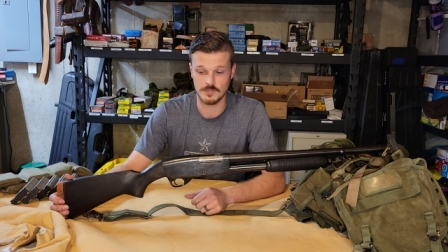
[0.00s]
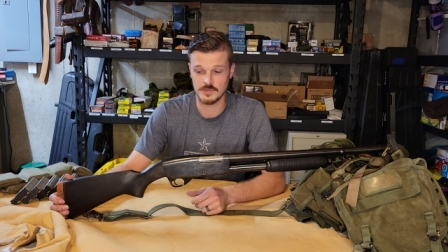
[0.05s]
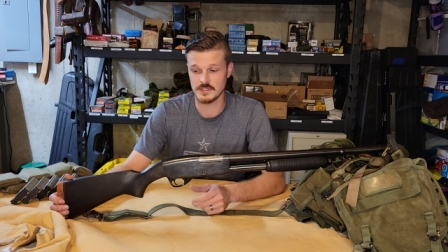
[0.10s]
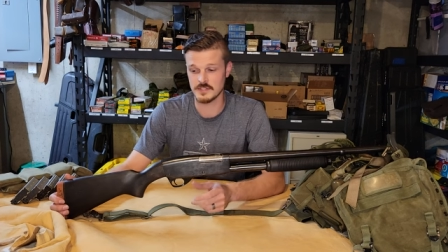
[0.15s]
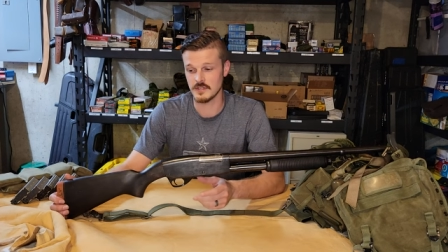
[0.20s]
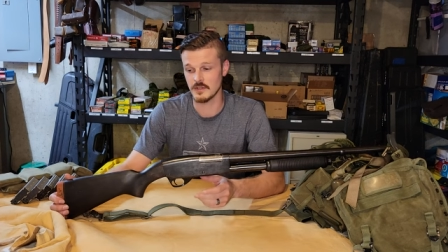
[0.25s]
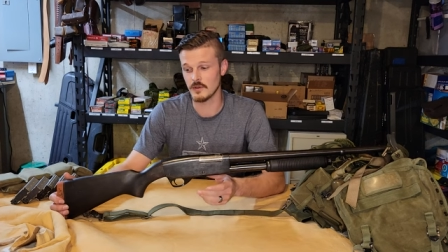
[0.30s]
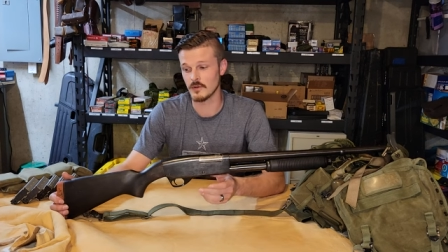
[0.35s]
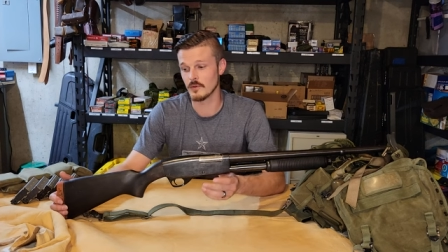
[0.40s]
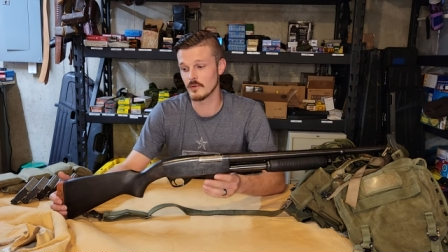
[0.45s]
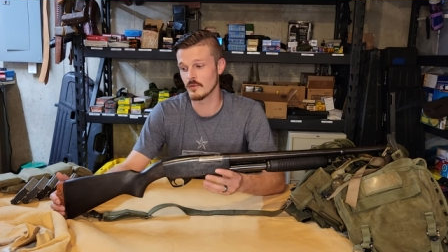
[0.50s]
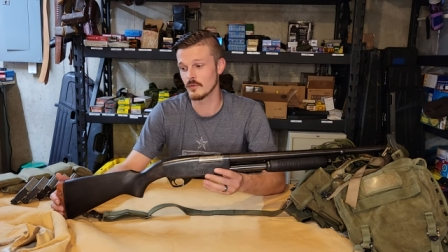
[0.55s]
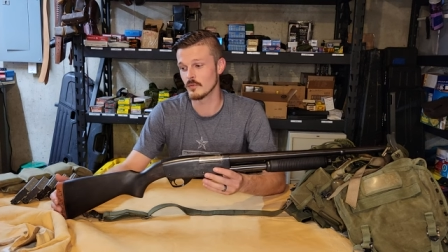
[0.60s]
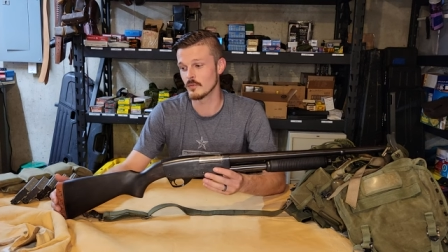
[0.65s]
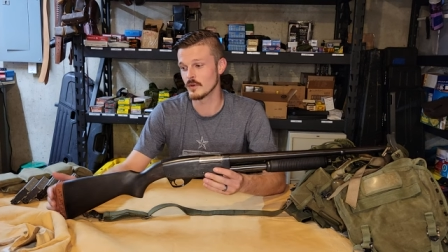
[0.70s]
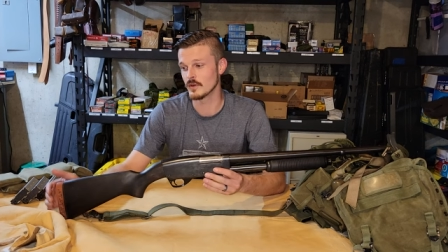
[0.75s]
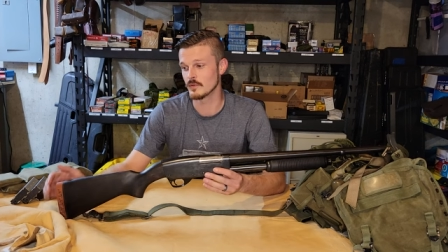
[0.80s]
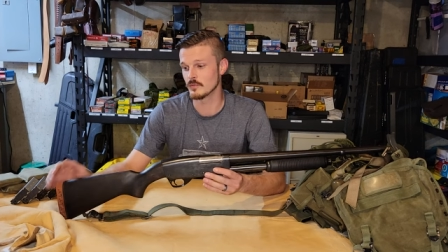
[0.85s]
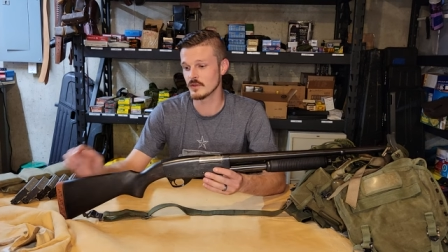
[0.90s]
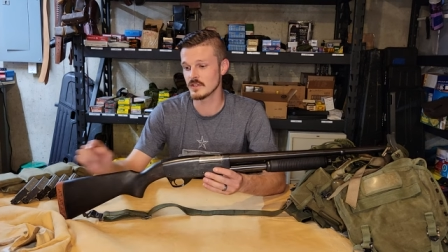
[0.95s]
So
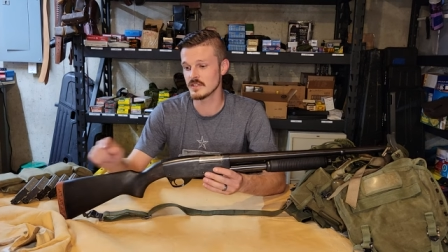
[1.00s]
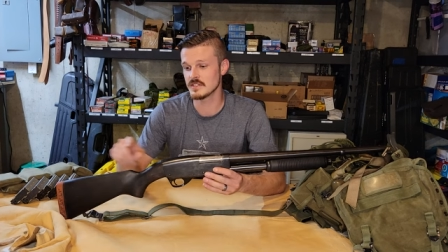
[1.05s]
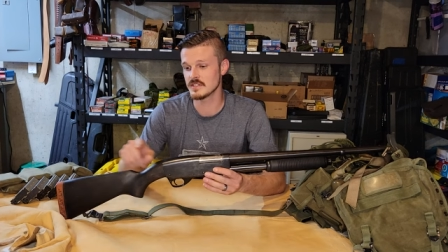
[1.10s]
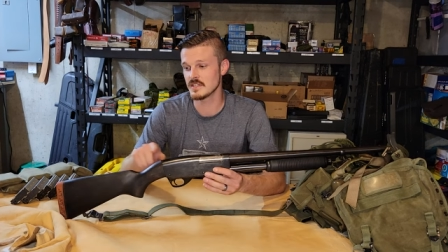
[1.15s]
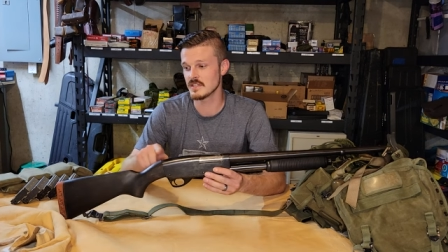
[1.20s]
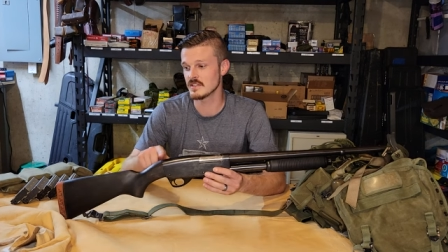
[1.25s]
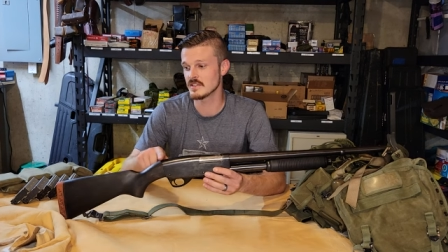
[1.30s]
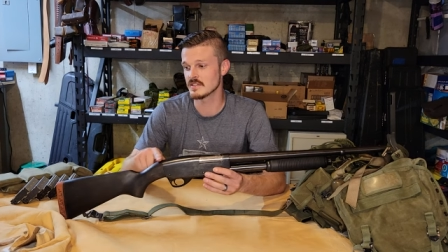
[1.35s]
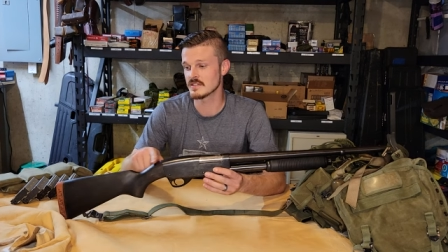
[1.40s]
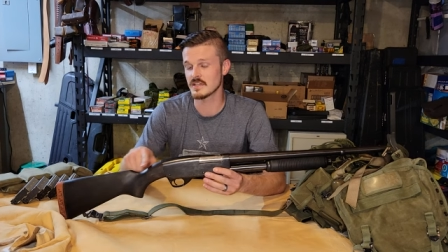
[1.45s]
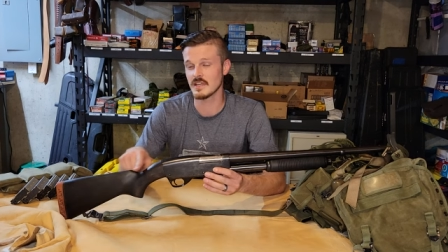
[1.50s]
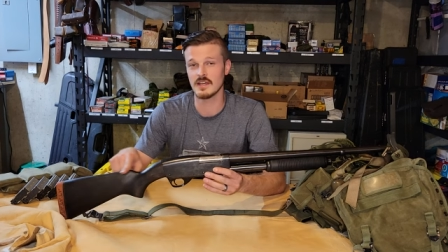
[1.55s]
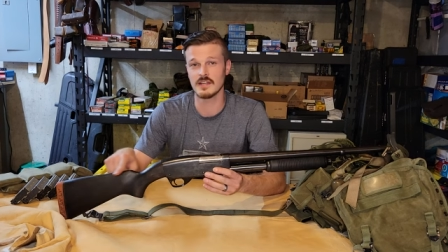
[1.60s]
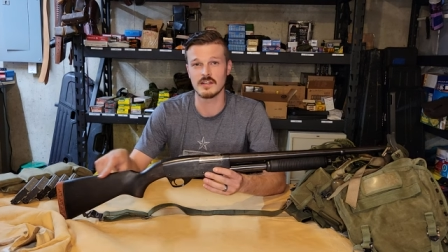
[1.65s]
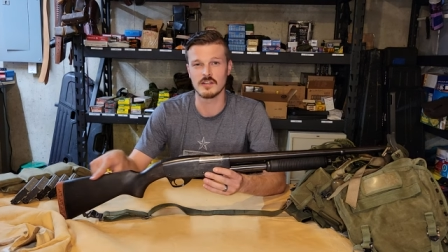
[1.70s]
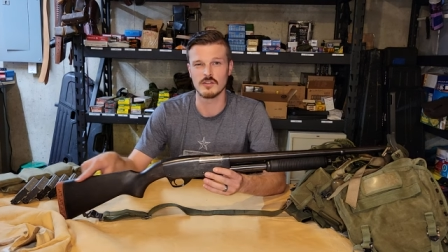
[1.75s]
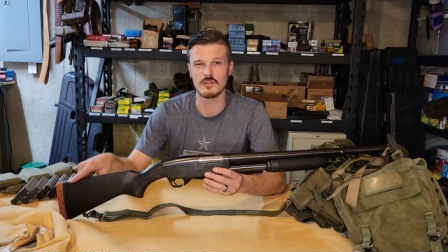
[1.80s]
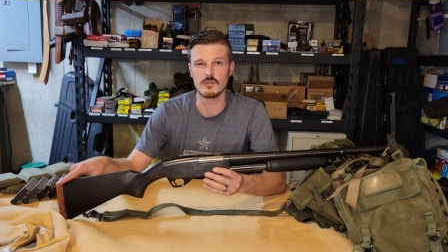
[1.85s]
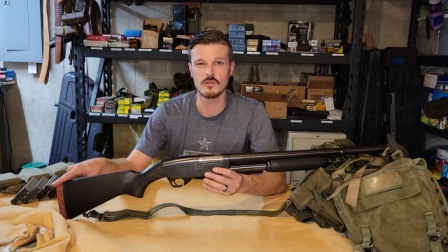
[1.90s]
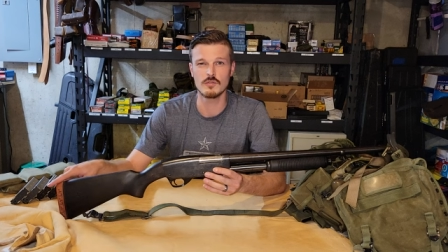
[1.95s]
when we see this kind
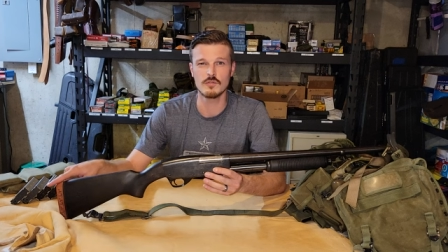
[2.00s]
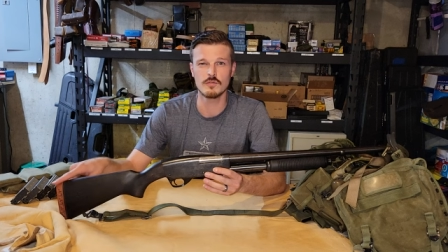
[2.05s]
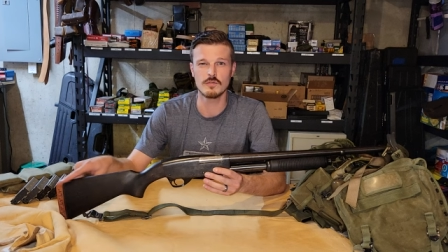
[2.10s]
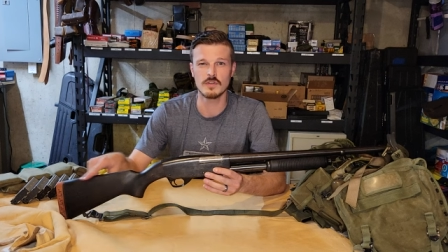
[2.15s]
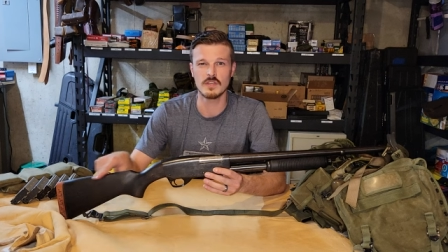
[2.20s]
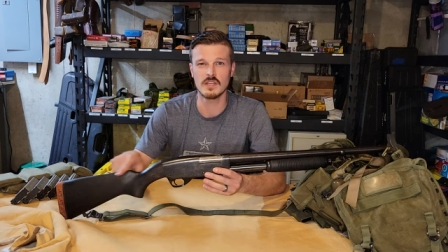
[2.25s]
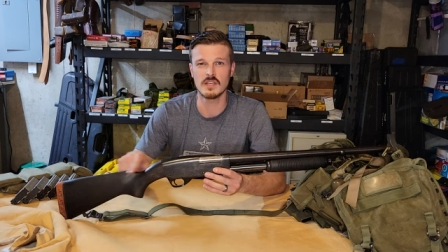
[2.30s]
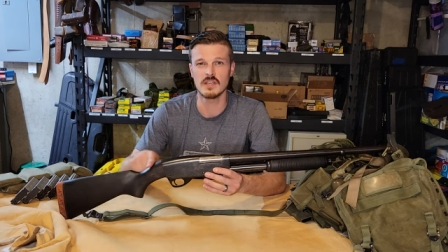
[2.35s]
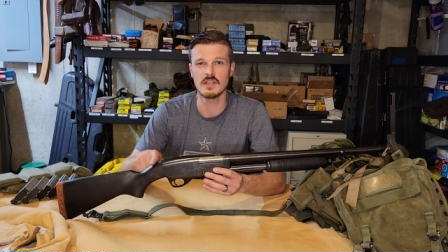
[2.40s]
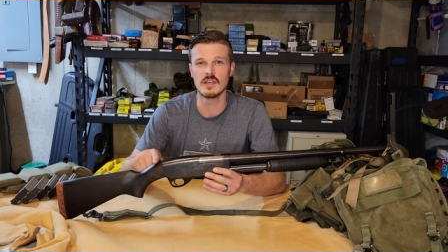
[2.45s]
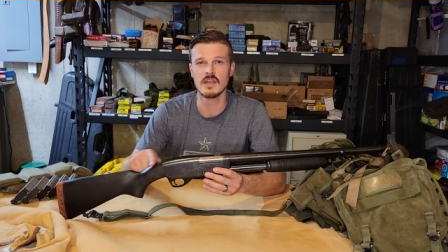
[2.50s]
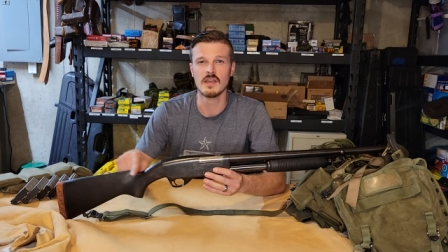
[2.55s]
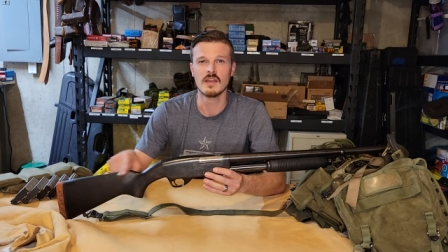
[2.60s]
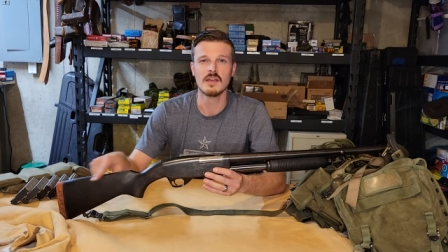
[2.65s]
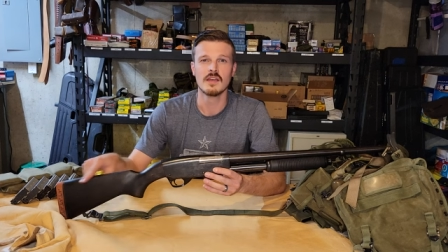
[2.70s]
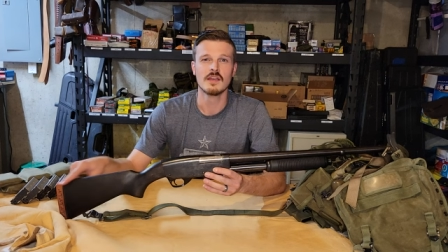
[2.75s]
of goofy,